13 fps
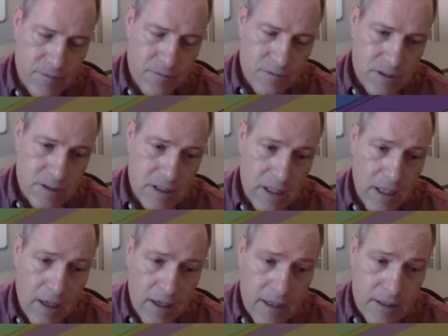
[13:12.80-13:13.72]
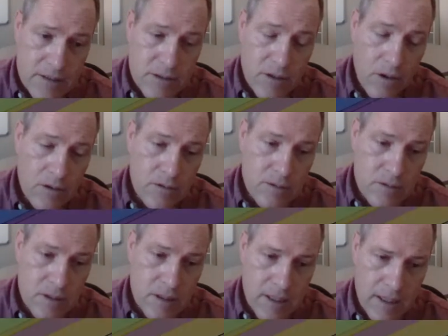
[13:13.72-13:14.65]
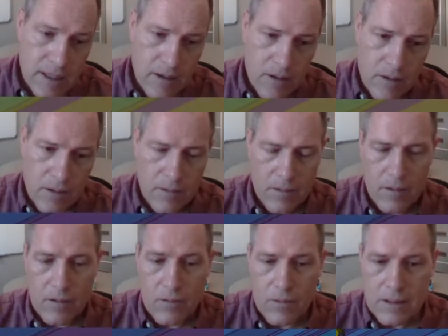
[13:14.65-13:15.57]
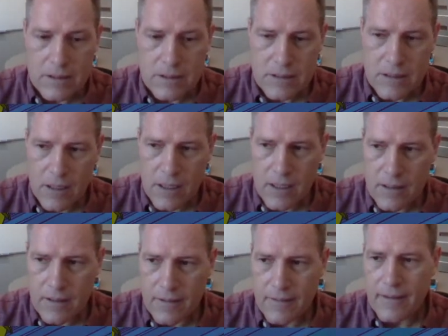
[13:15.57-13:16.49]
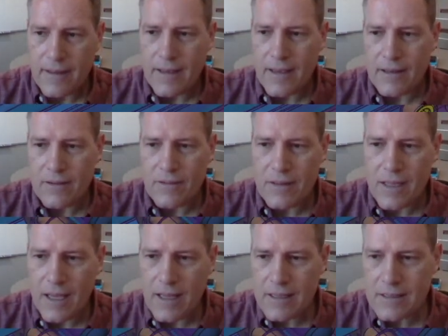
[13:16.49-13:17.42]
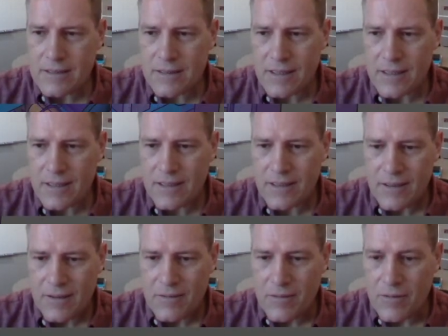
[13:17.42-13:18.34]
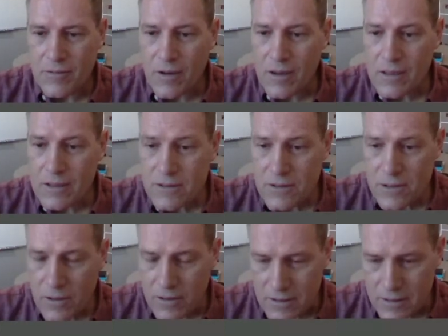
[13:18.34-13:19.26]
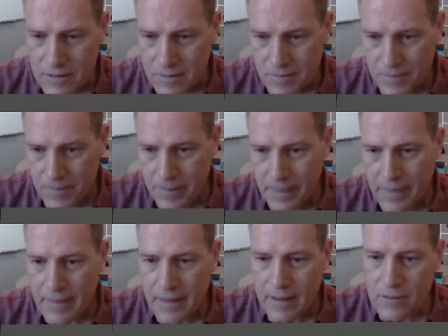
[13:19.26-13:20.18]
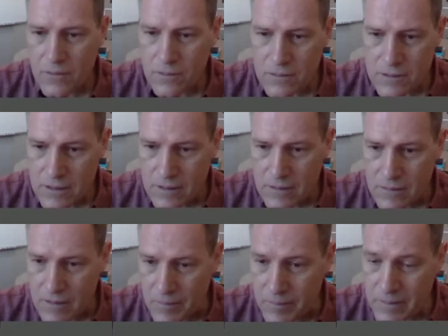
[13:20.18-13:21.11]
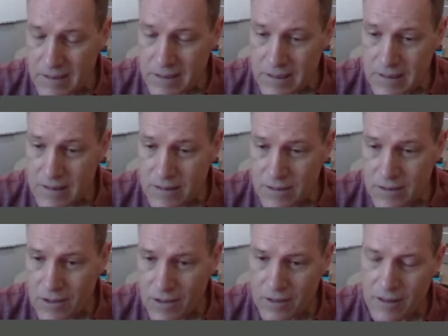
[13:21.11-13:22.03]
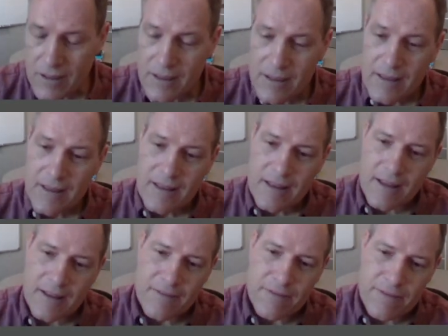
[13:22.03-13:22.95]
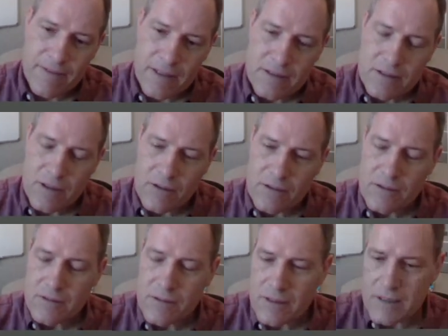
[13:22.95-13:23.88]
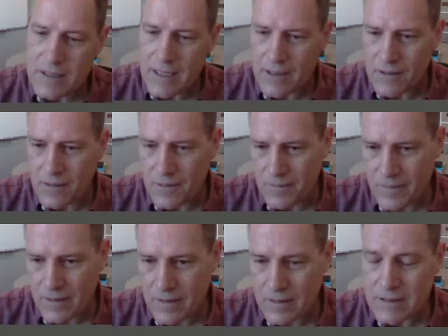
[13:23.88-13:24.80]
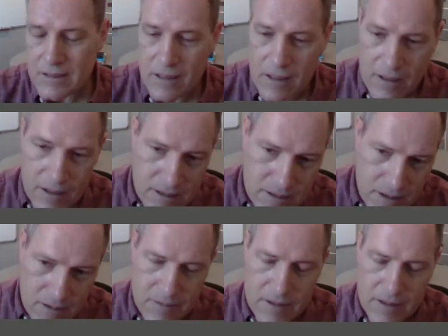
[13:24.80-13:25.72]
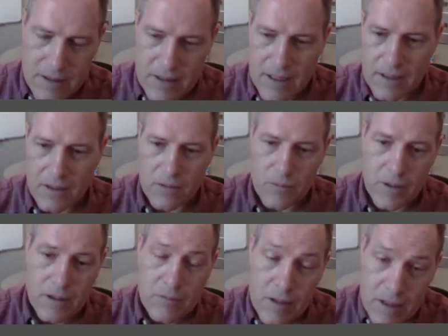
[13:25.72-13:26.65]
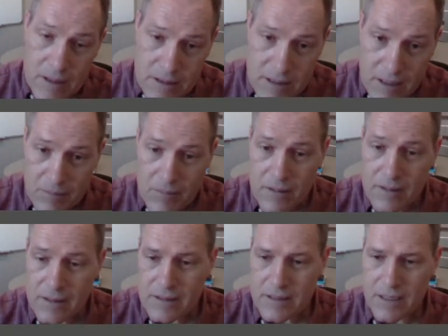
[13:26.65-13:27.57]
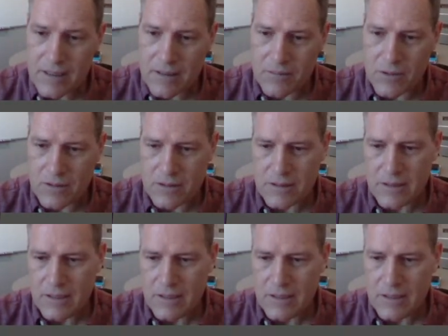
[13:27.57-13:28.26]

slides onto the dowel on one side, and on the other side we've got a slot, that also a precision slot that fits onto the dowel. It slides over the dowel when we assemble this gearbox.